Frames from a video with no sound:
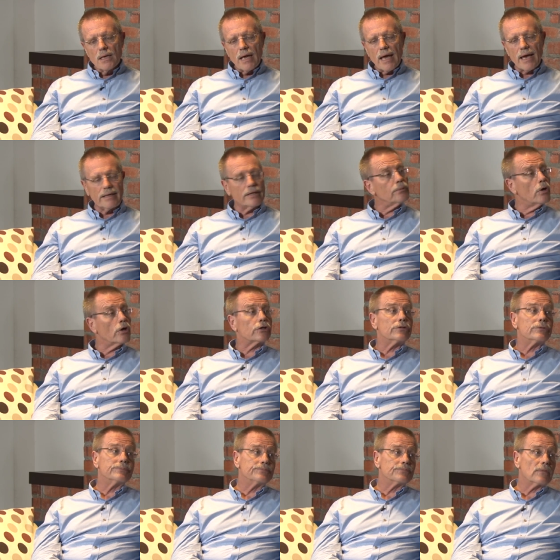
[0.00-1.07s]
And it worked.
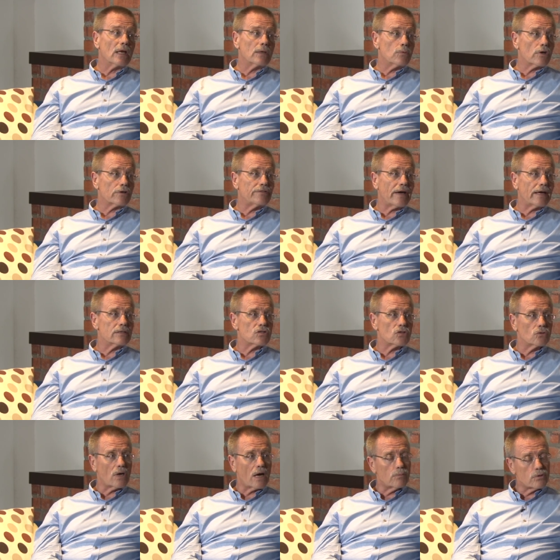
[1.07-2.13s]
It worked fine.
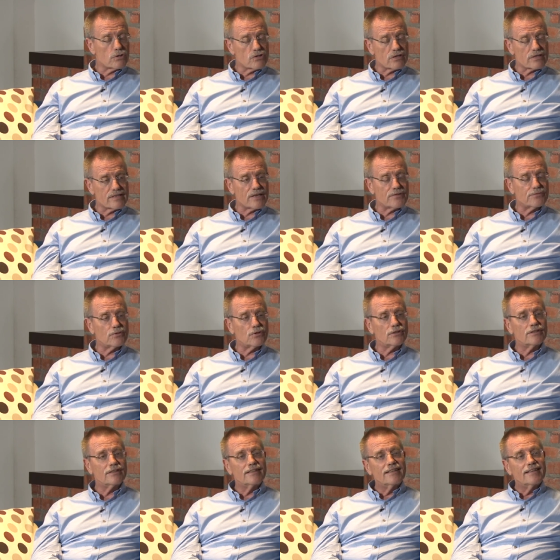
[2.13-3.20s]
So I was successful.
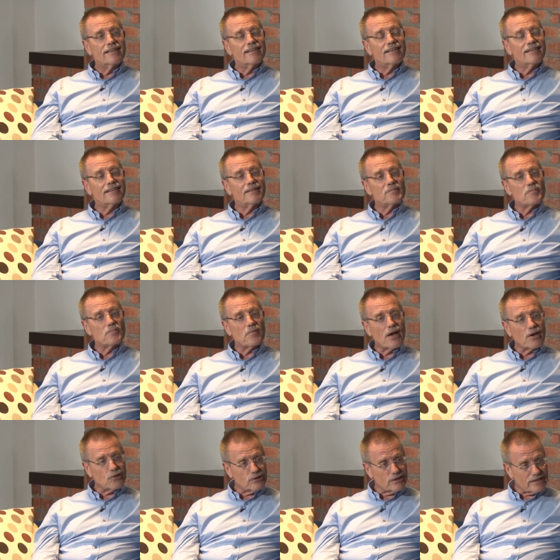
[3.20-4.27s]
I
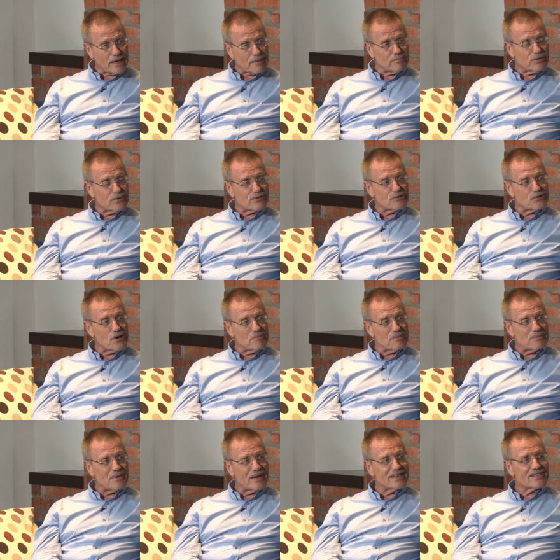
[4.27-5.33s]
could adapt to the German
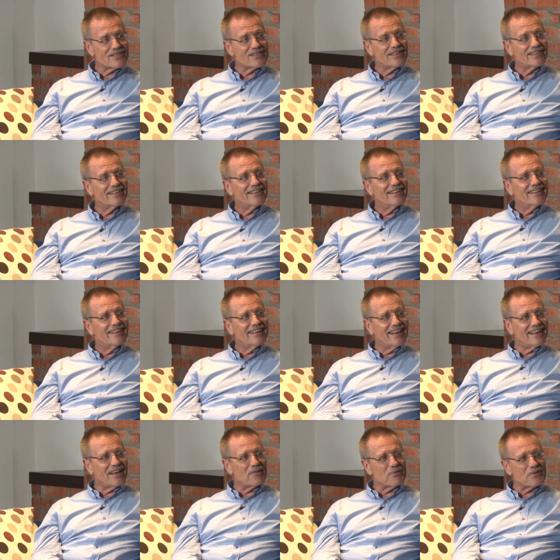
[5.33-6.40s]
pace,
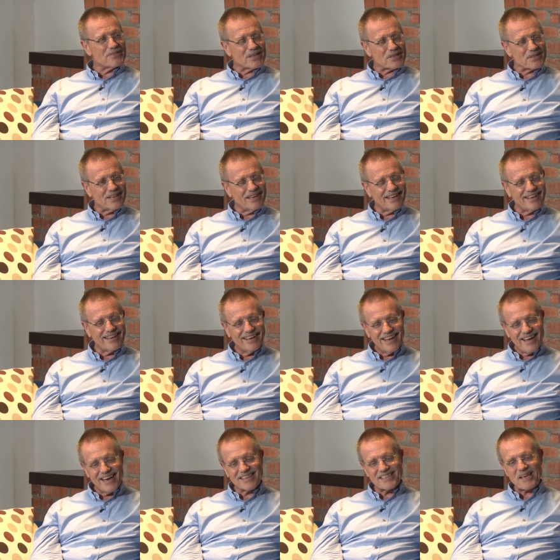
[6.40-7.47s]
and I was
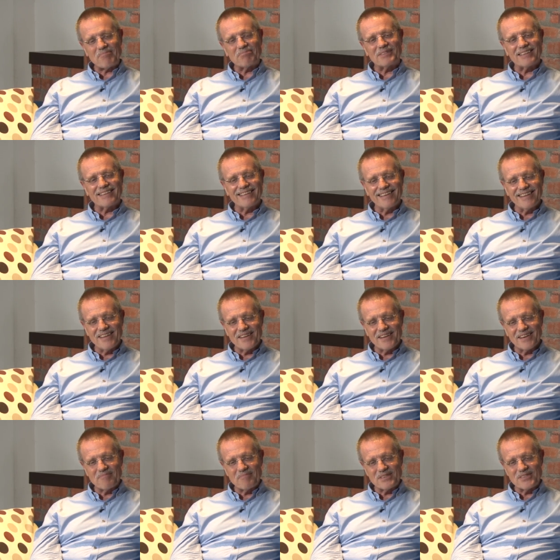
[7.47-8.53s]
accepted in
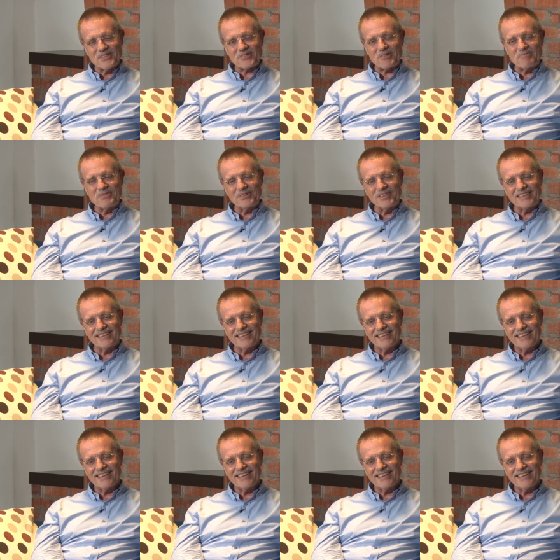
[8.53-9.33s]
the business community.